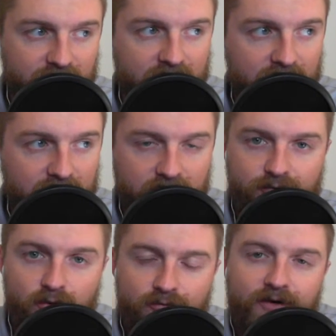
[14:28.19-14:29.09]
hey,
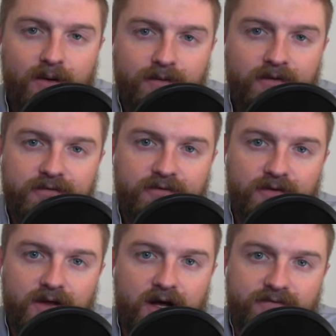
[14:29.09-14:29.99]
if you found this
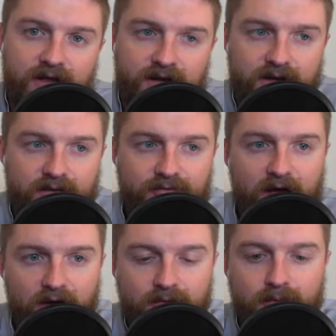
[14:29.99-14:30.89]
content
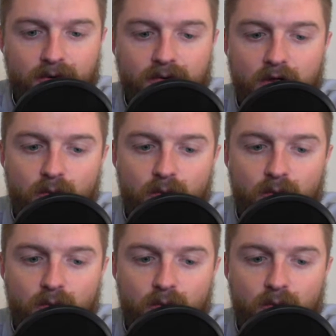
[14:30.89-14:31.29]
valuable,